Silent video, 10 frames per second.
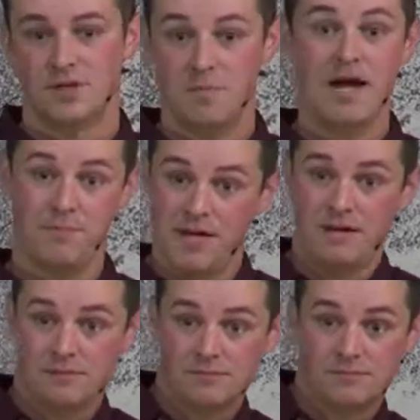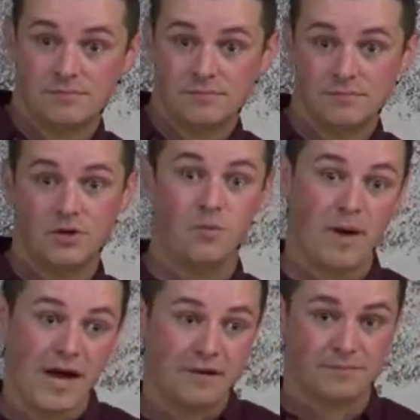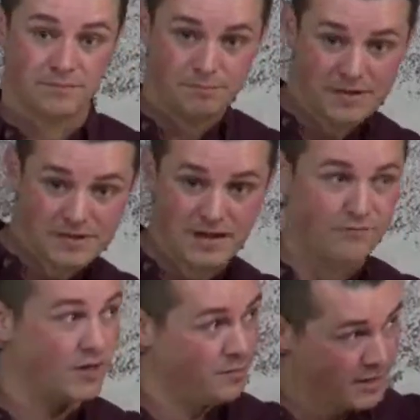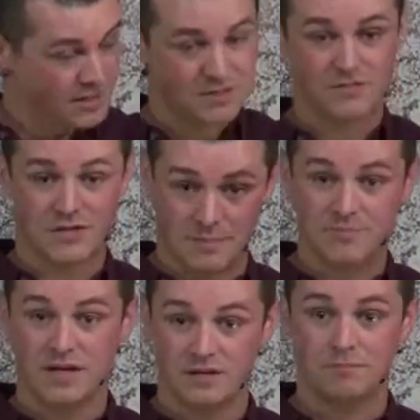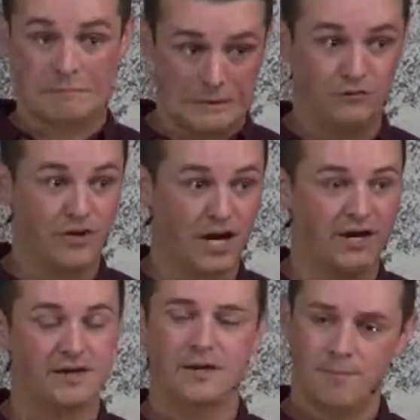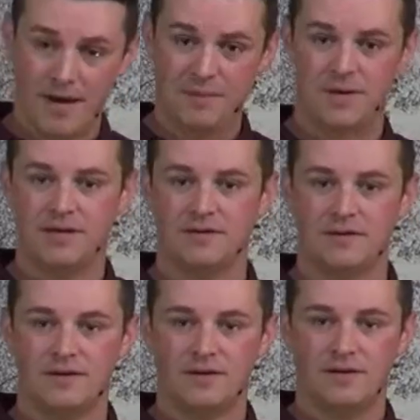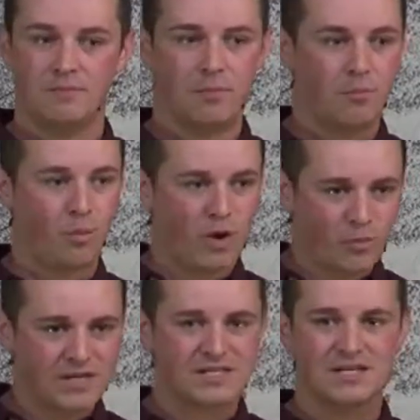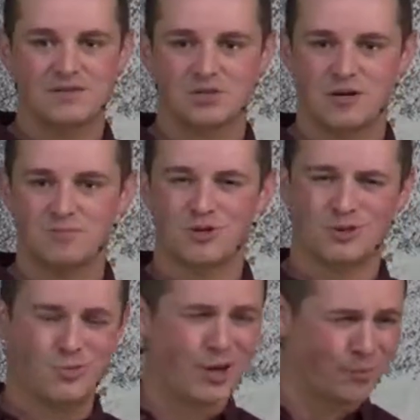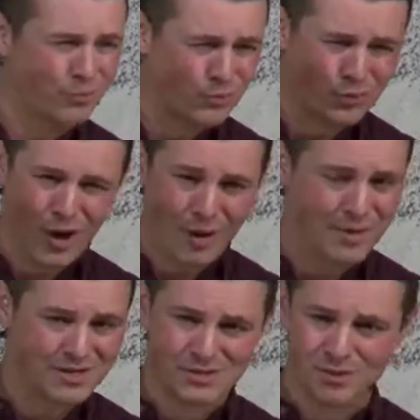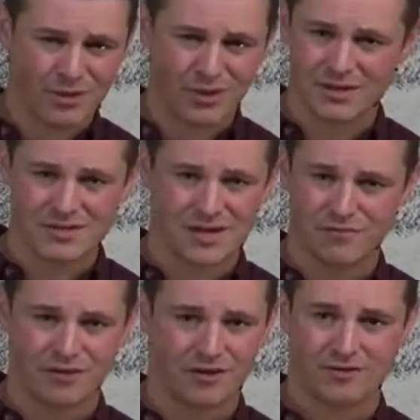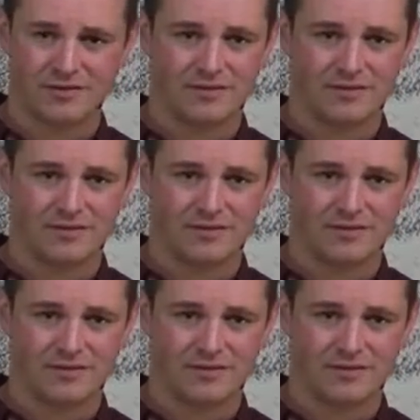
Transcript: Or maybe. You may be suffering because of something you've done. Maybe. What we see in the scriptures, we are promised we're going to suffer.